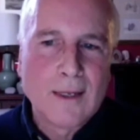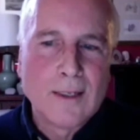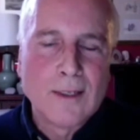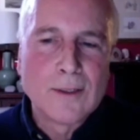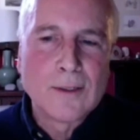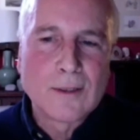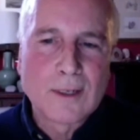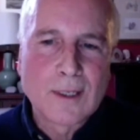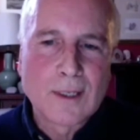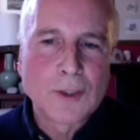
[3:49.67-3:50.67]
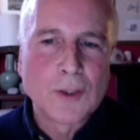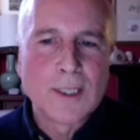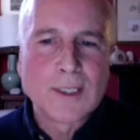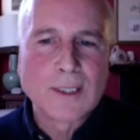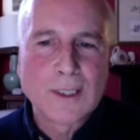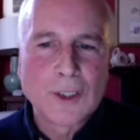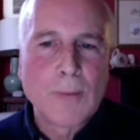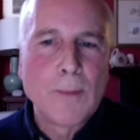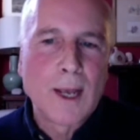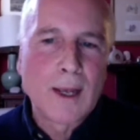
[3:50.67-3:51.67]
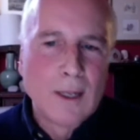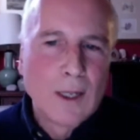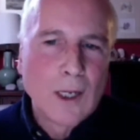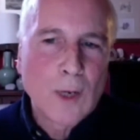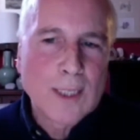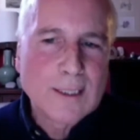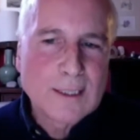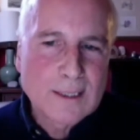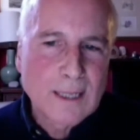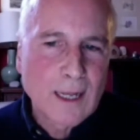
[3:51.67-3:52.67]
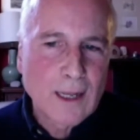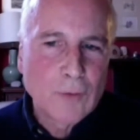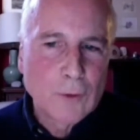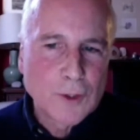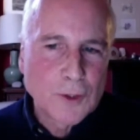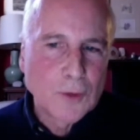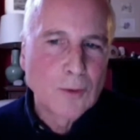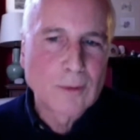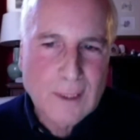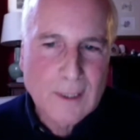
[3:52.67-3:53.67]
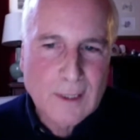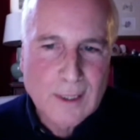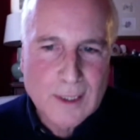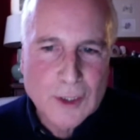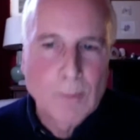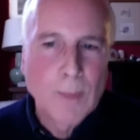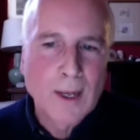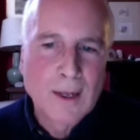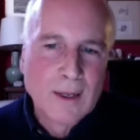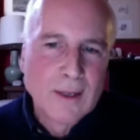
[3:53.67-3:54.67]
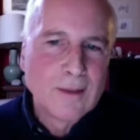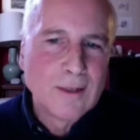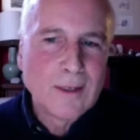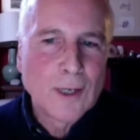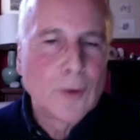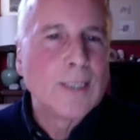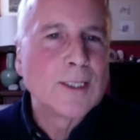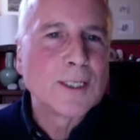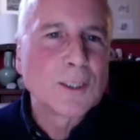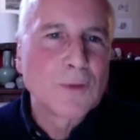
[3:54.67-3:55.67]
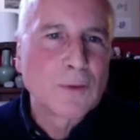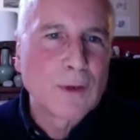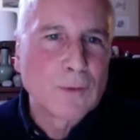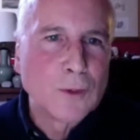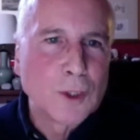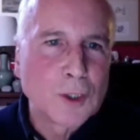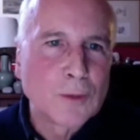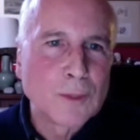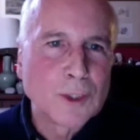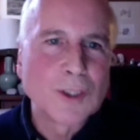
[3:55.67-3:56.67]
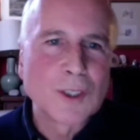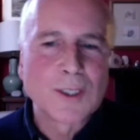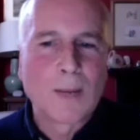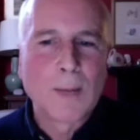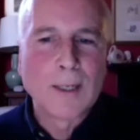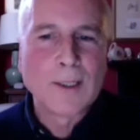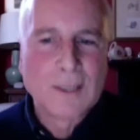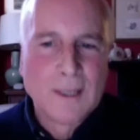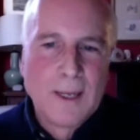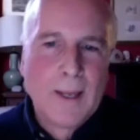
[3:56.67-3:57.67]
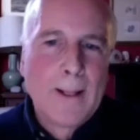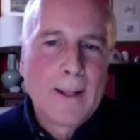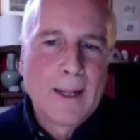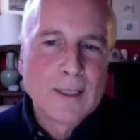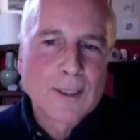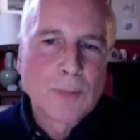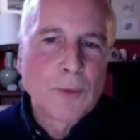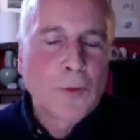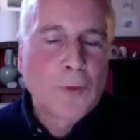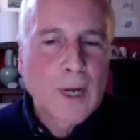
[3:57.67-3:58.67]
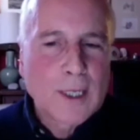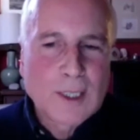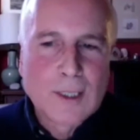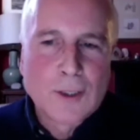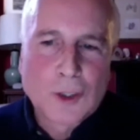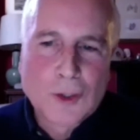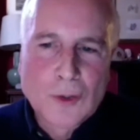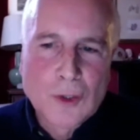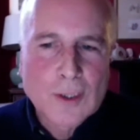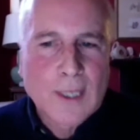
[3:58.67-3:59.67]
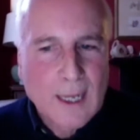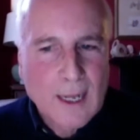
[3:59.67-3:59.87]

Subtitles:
in Tunis, Jemna, l'oasis de la révolution, the Jemna, the oasis of the revolution, which has just come out. So before I turn to Dr.